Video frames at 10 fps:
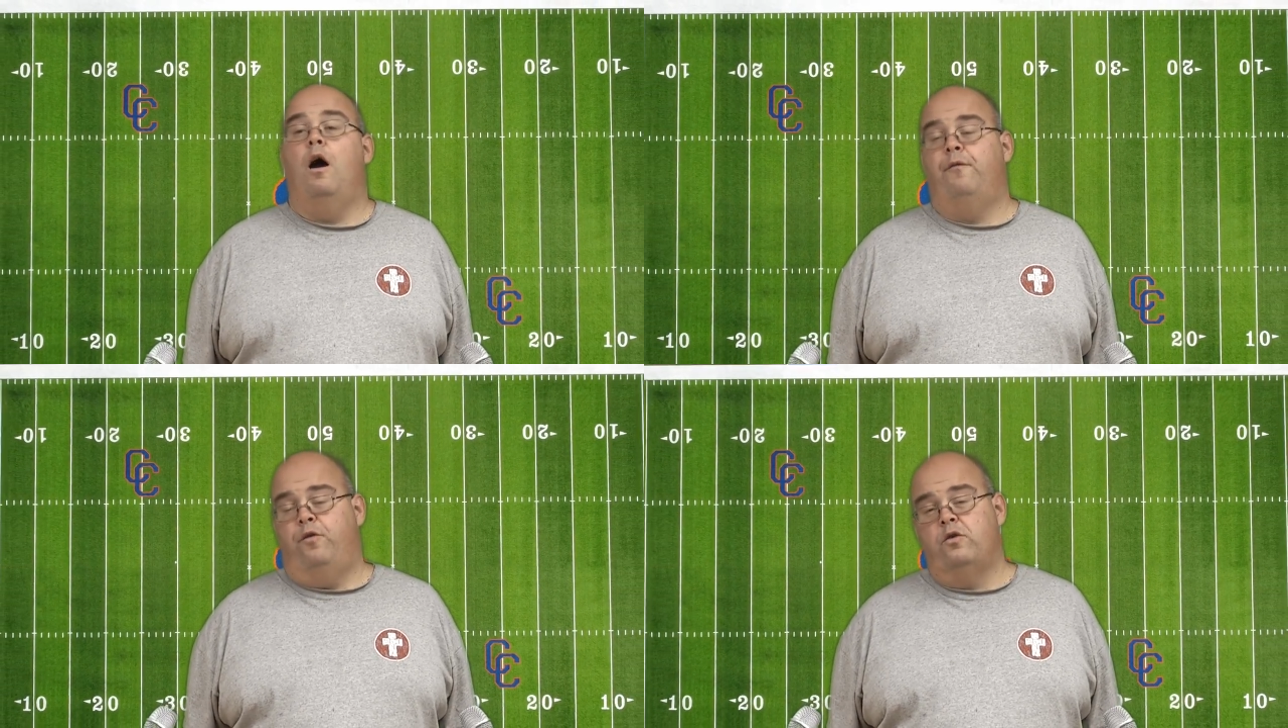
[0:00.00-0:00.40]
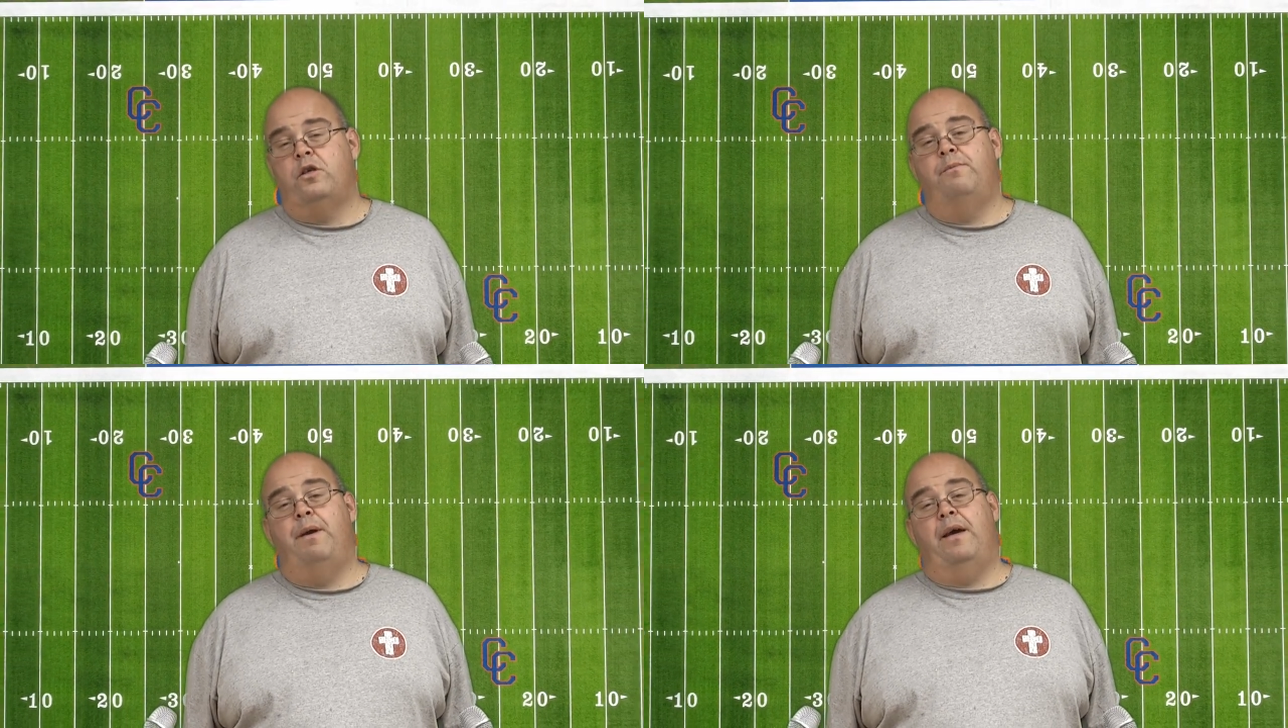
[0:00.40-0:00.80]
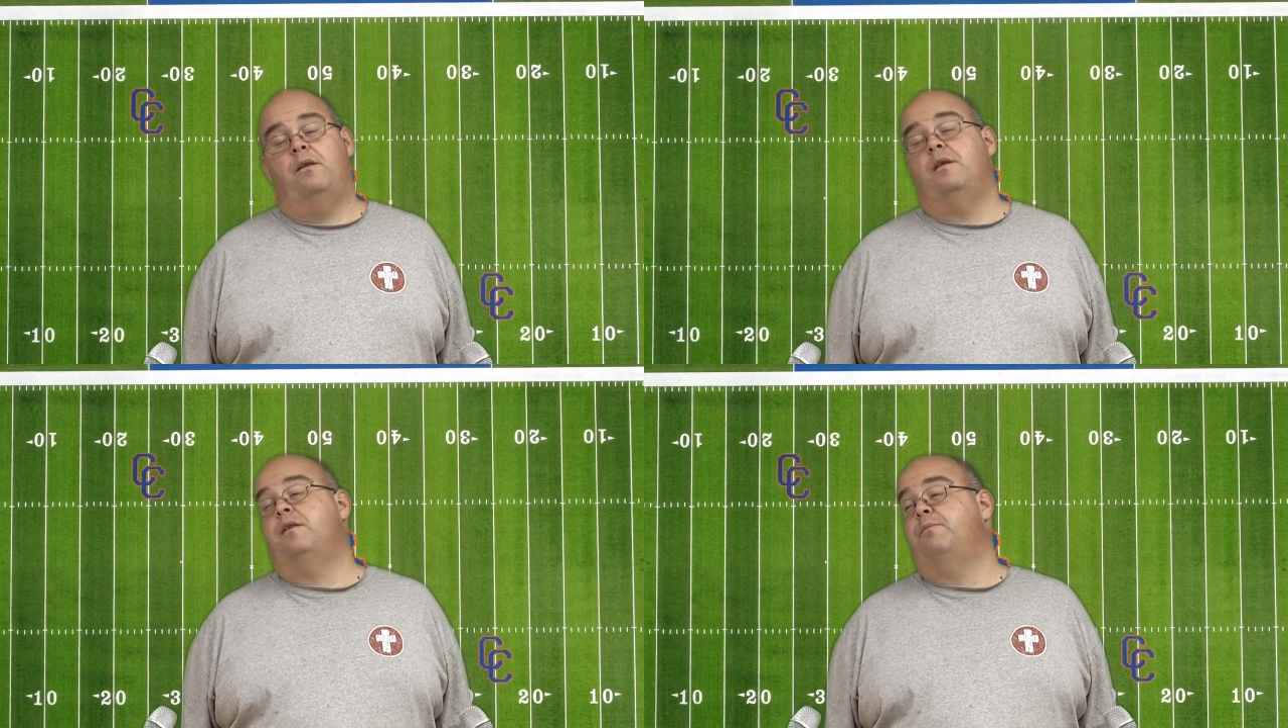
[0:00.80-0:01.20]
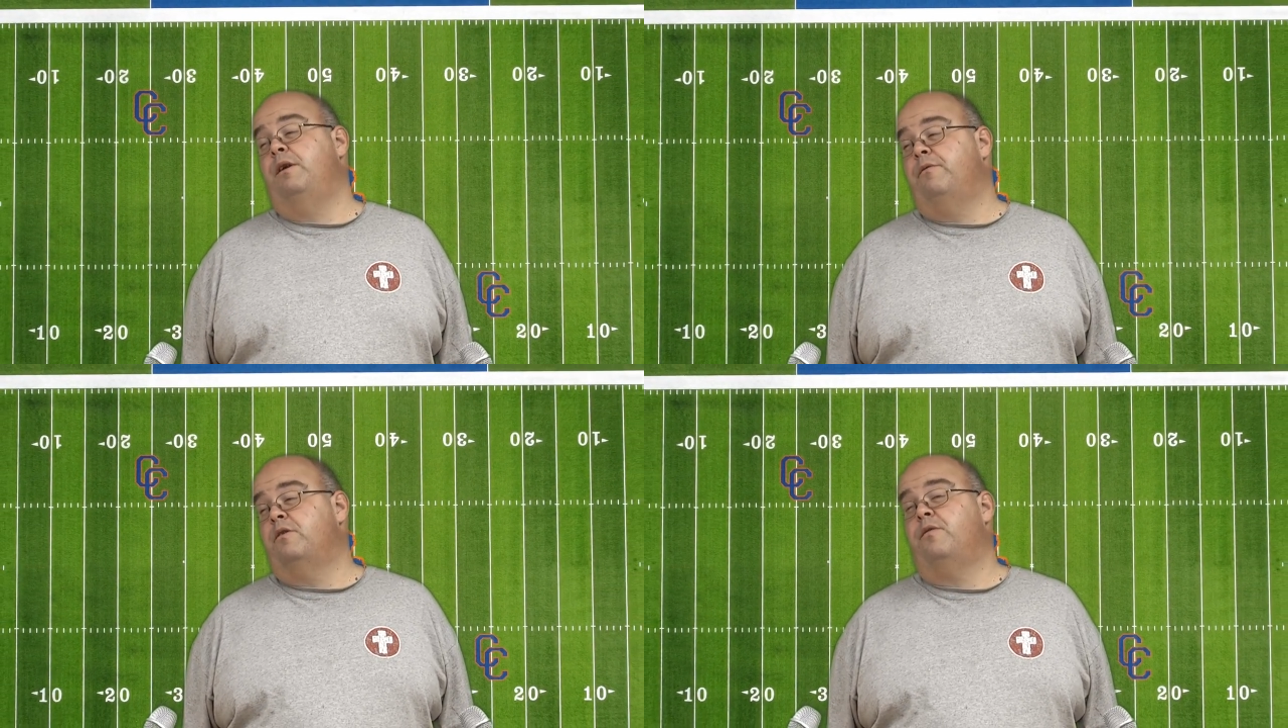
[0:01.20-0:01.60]
Unfortunately, battling the
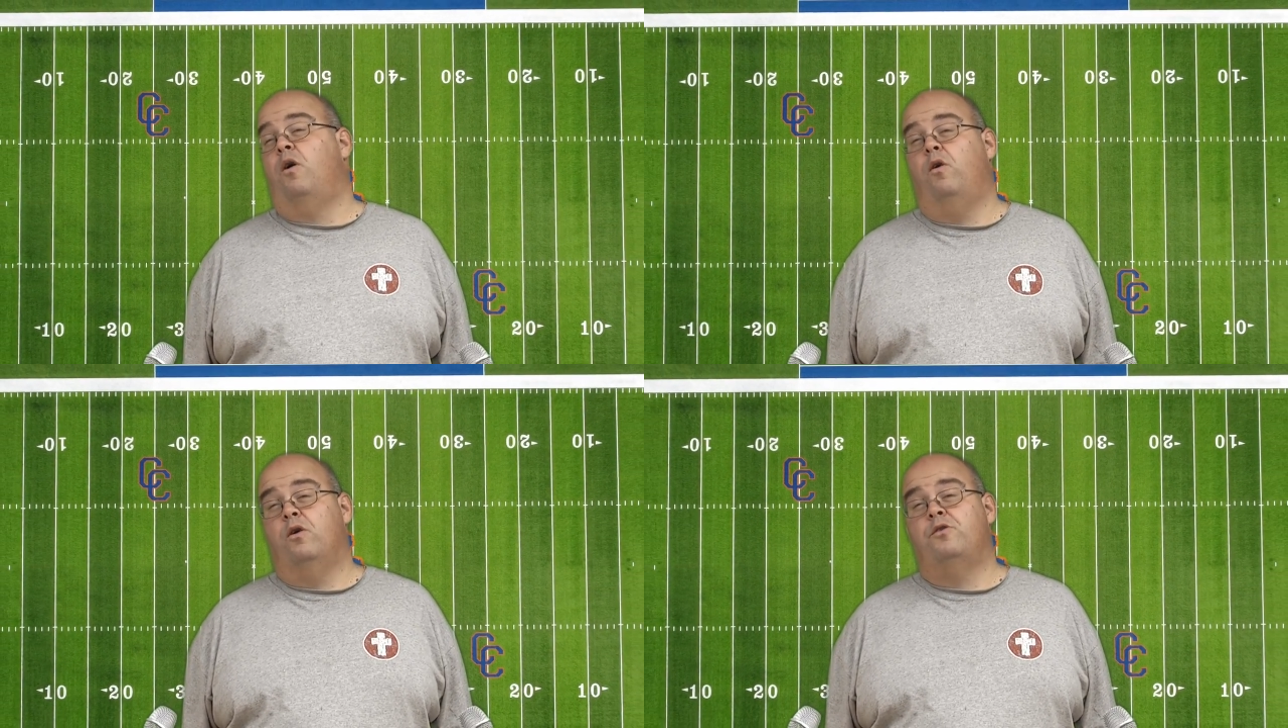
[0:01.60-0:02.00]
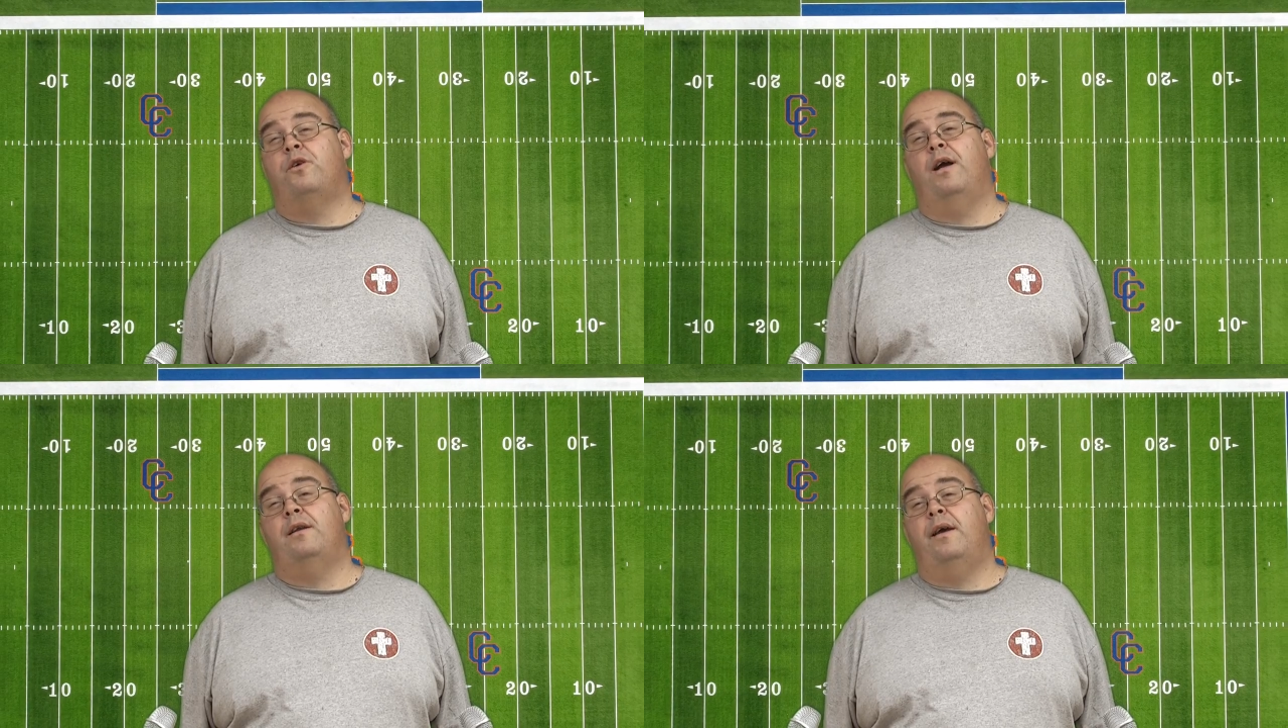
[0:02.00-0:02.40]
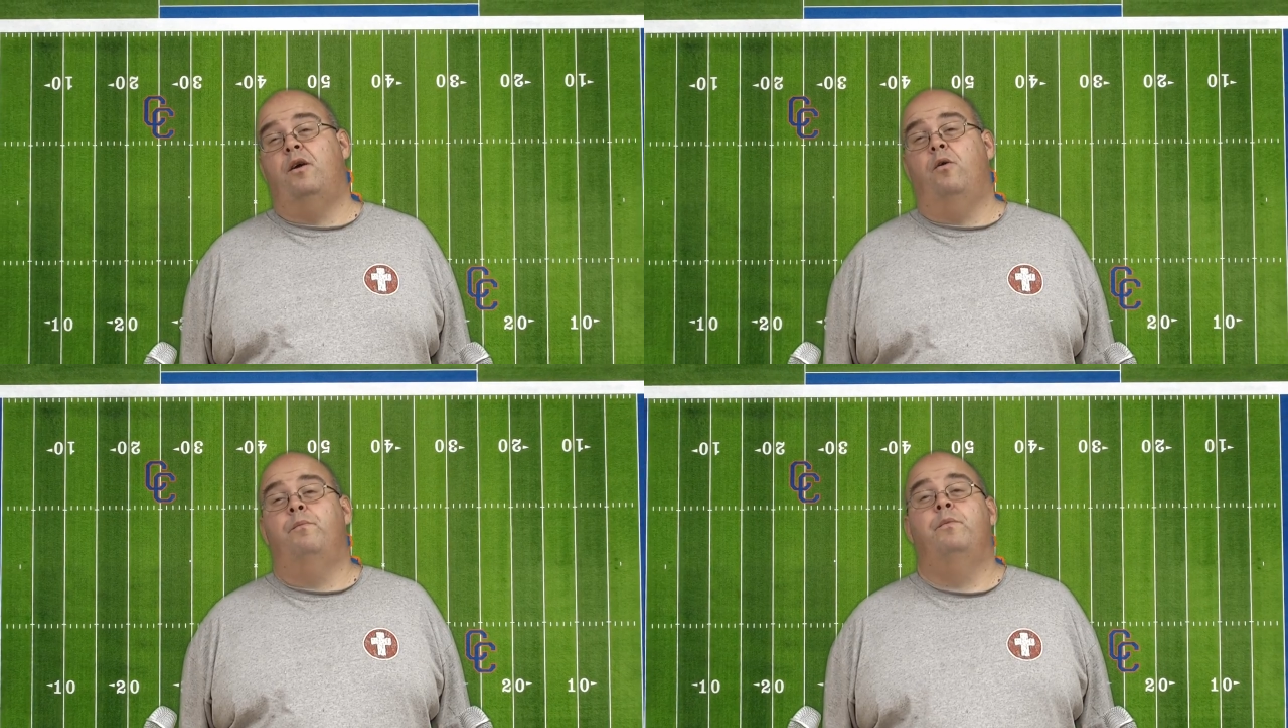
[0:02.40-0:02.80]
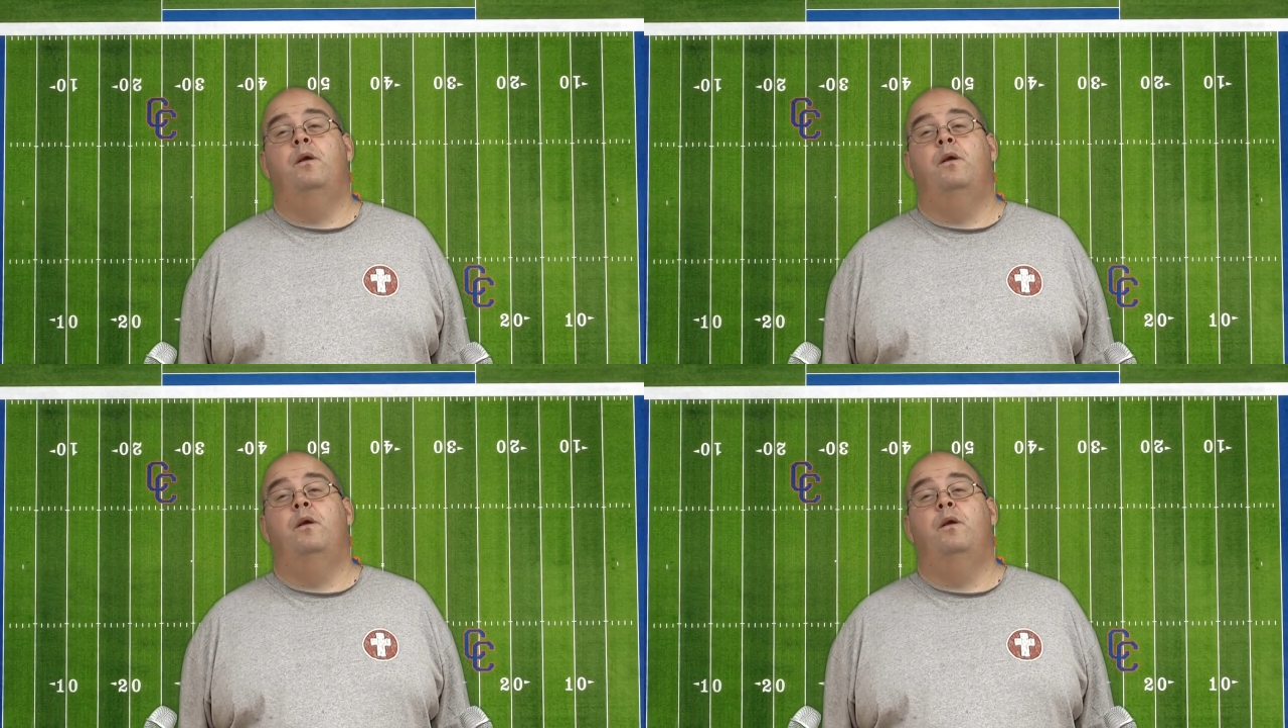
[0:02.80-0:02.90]
Beavers of Karns right now